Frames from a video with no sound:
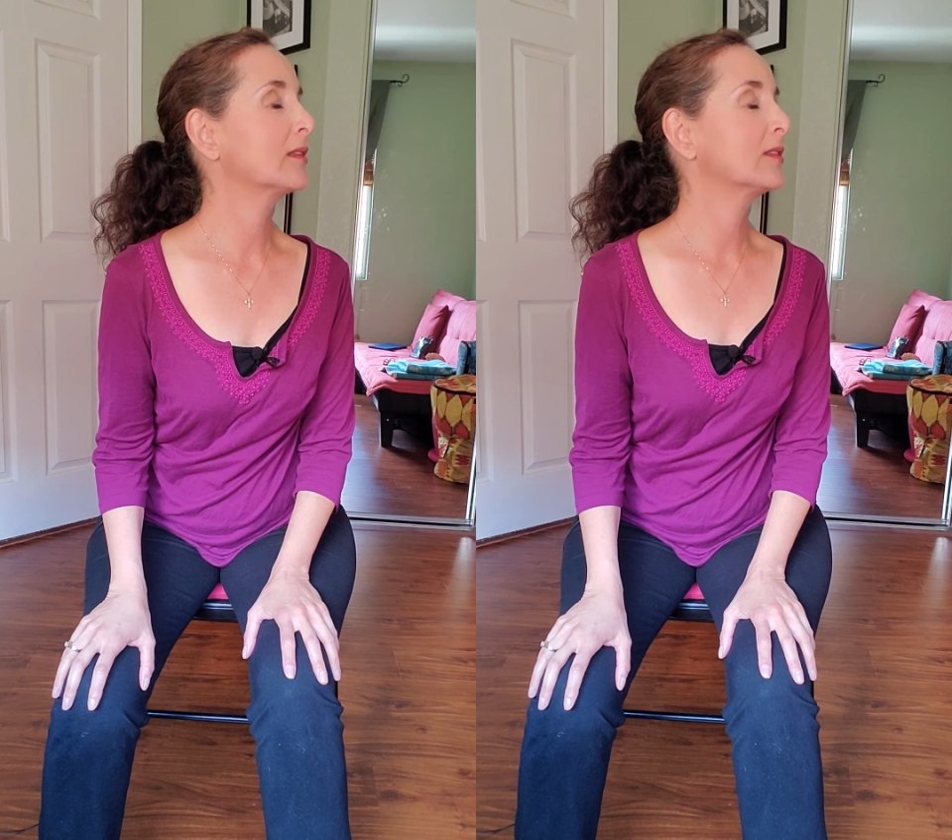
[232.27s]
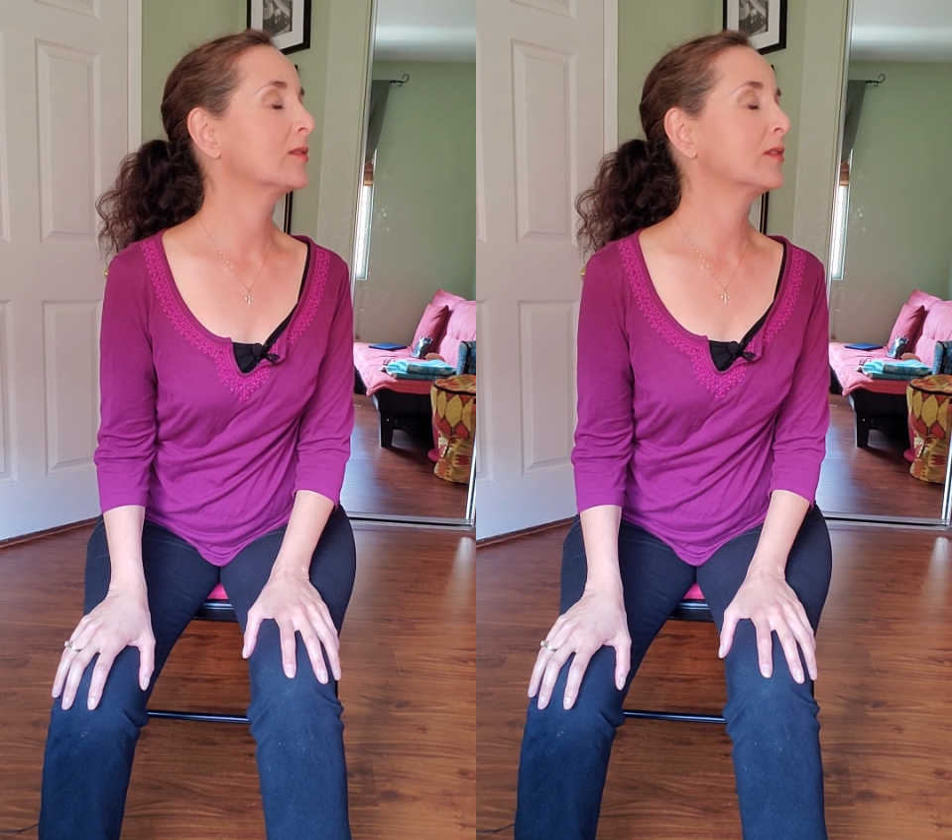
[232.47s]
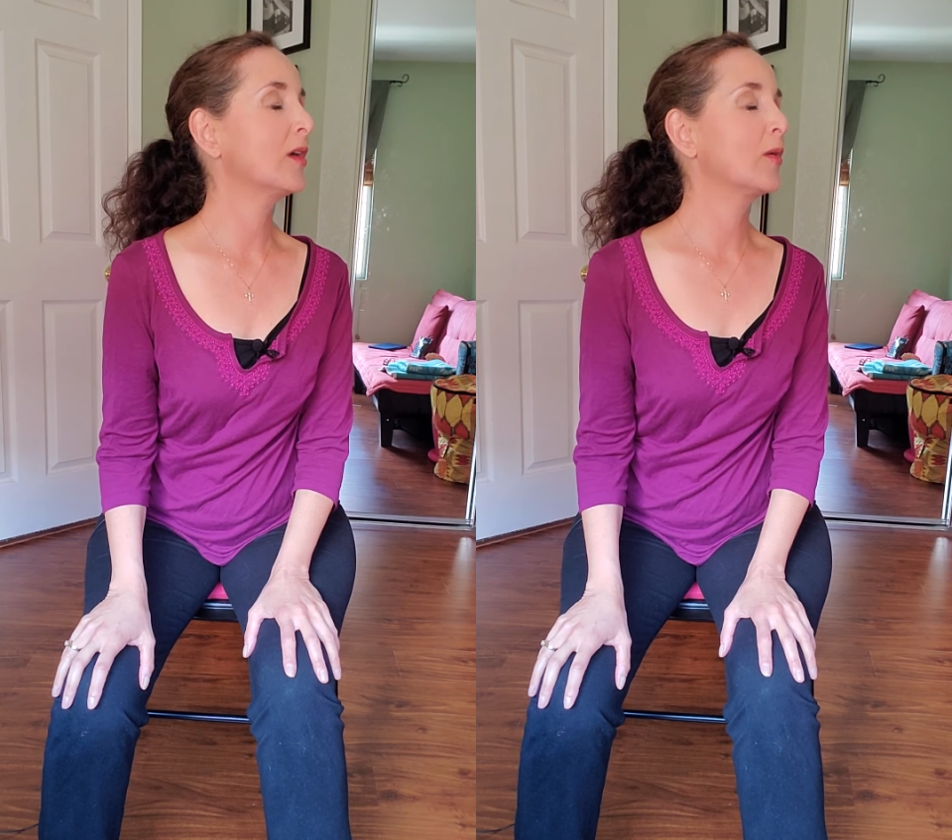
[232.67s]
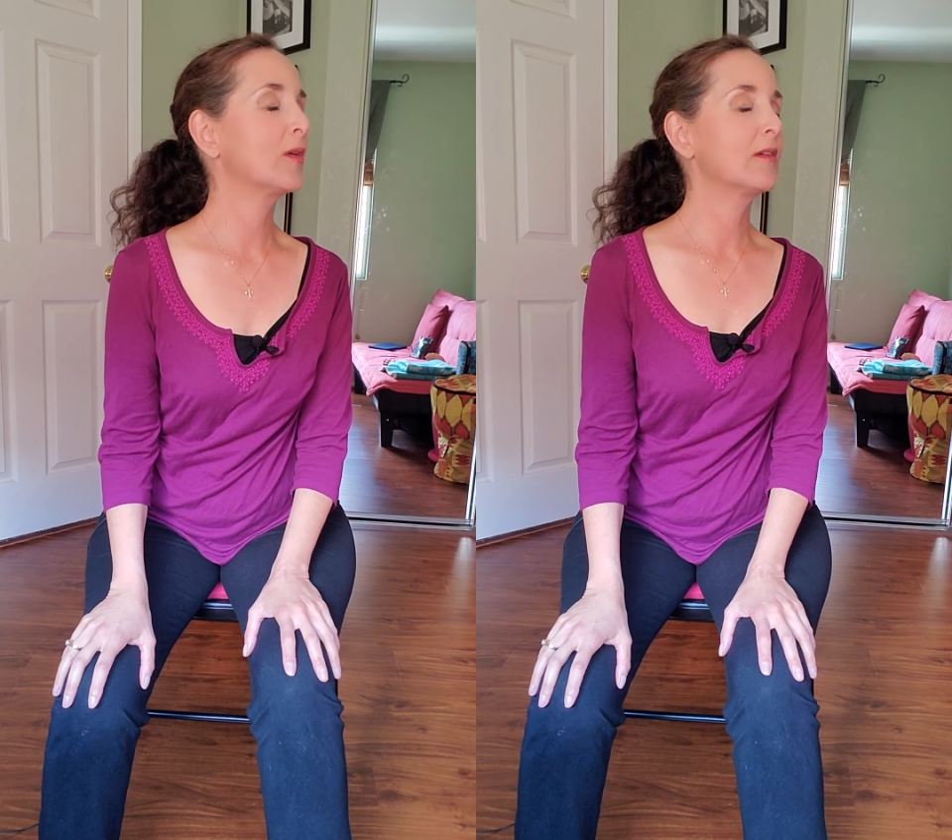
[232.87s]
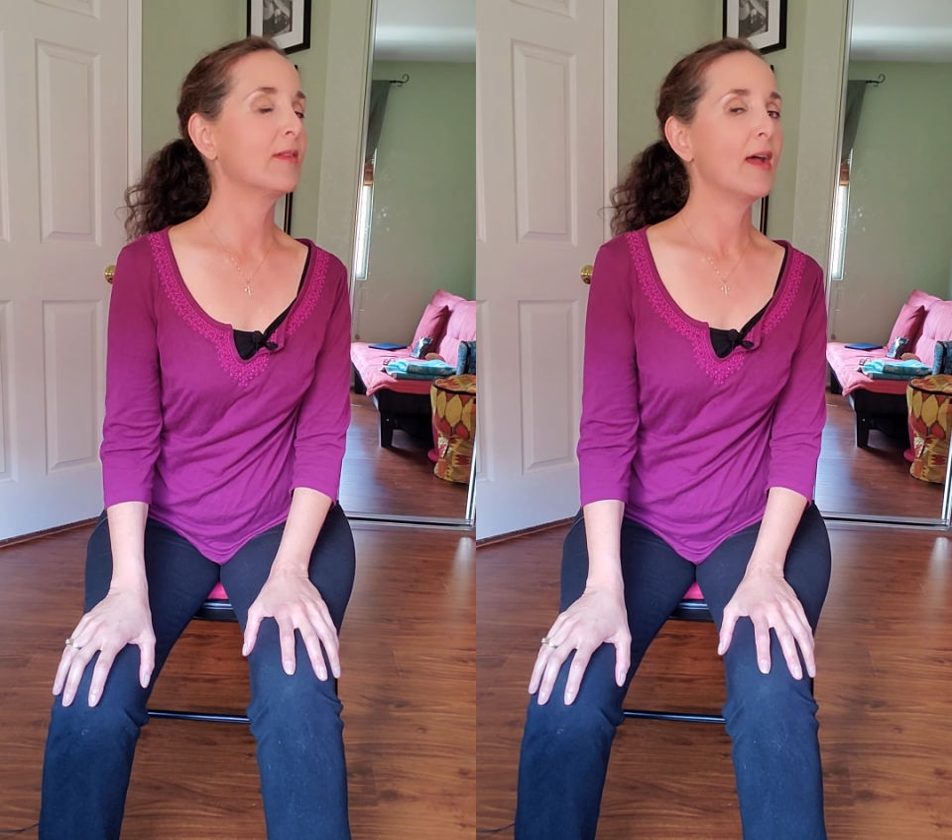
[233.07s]
little note
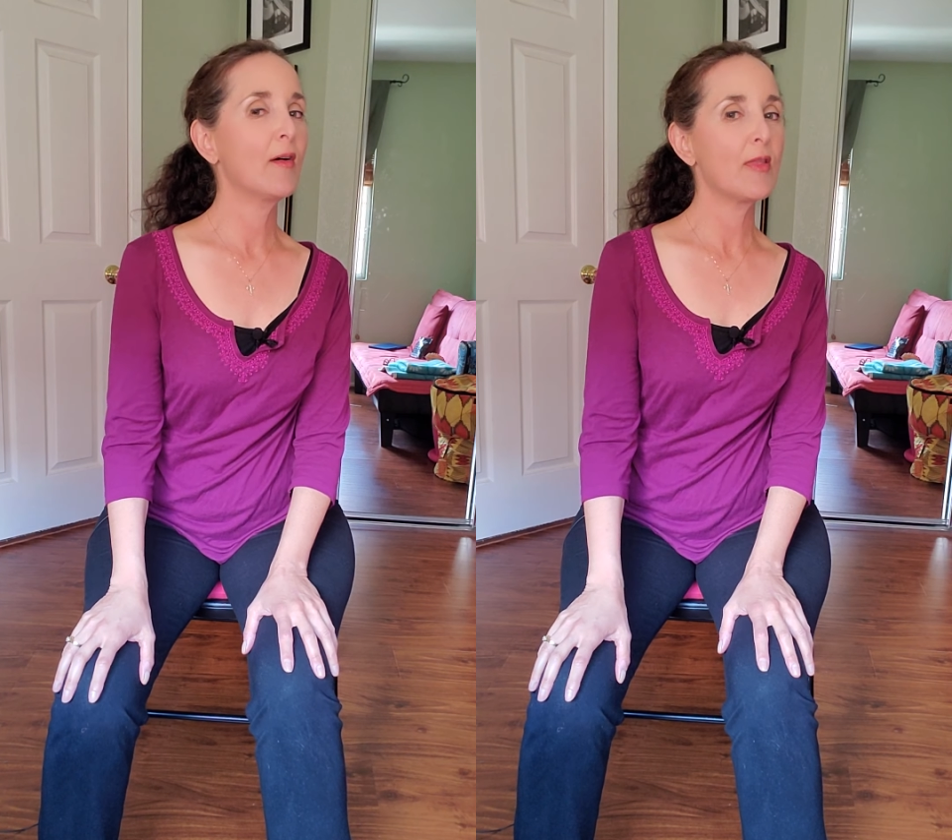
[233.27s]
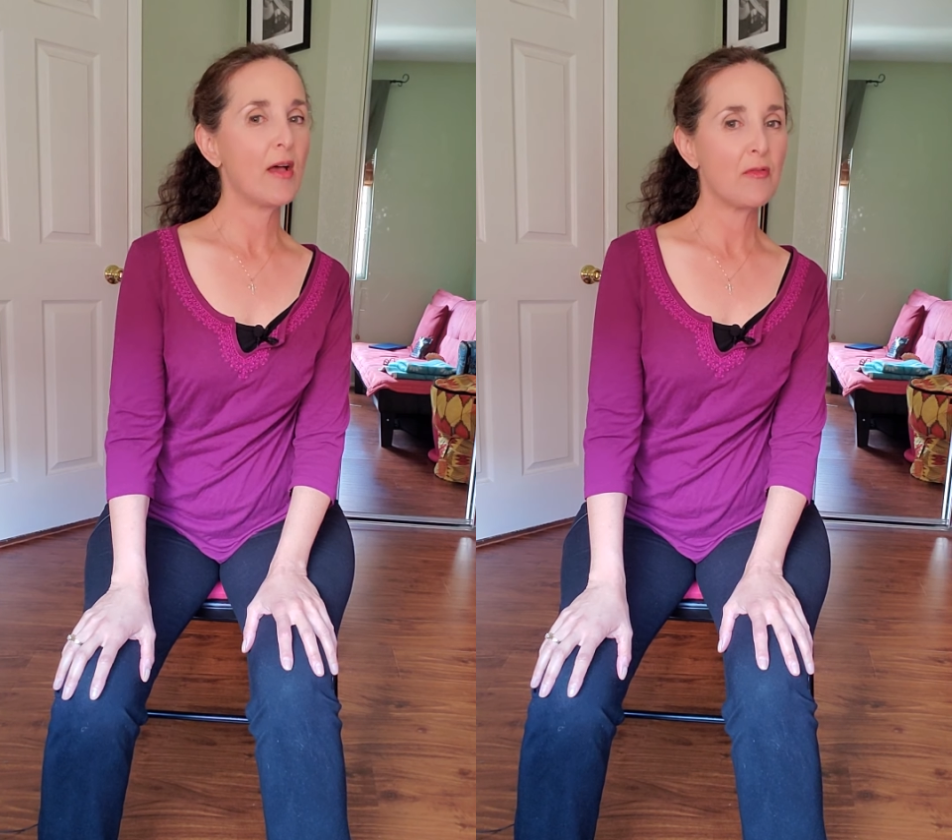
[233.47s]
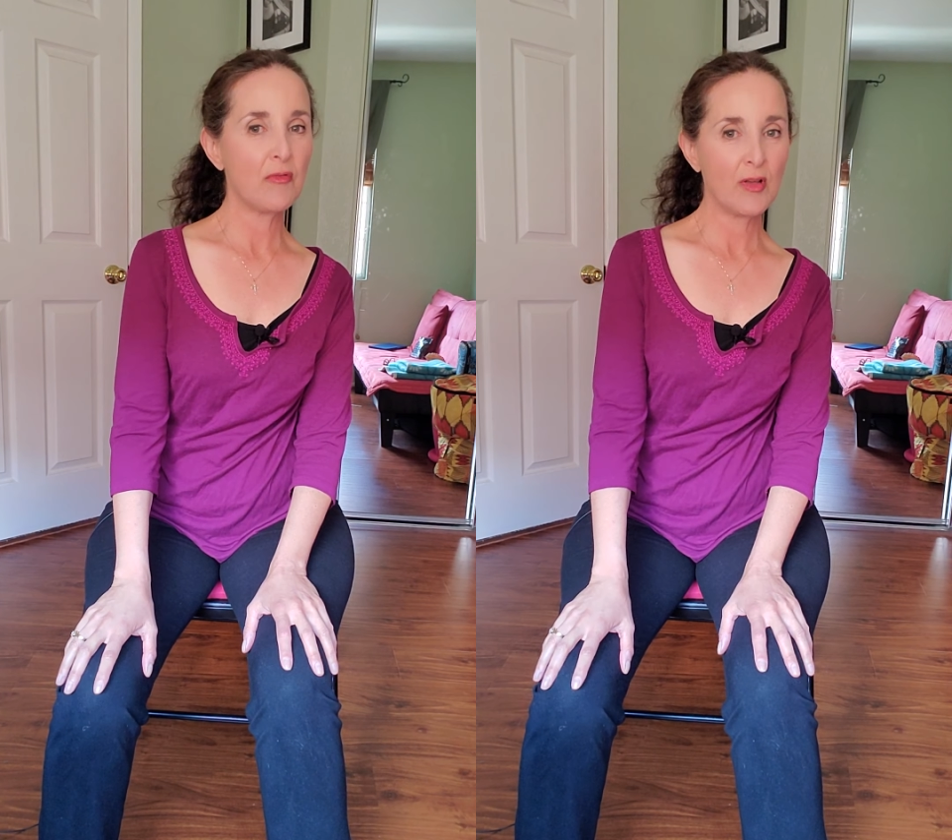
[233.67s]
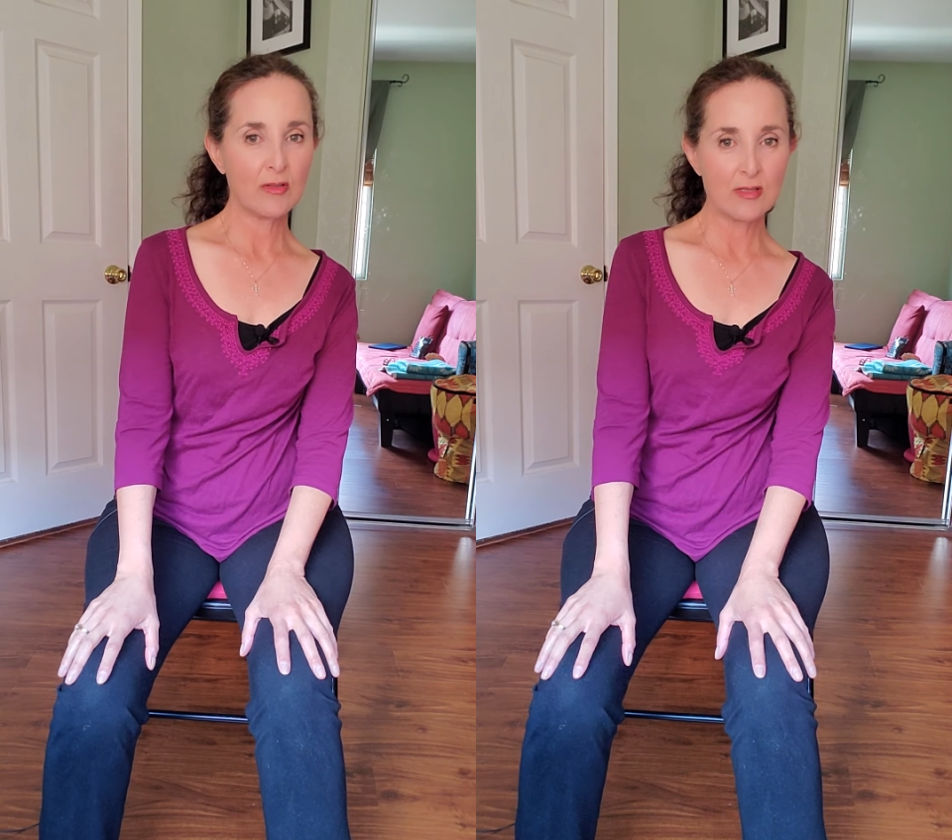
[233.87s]
of how that felt